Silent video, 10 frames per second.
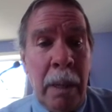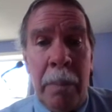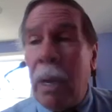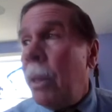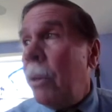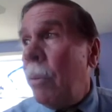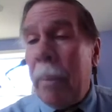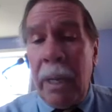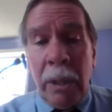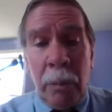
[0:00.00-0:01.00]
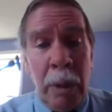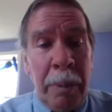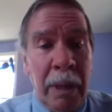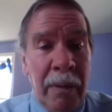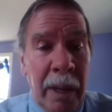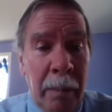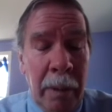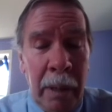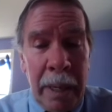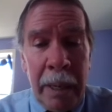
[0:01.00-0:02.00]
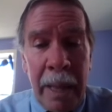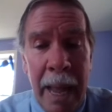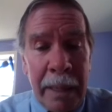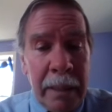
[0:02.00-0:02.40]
available, but other remedies would be available in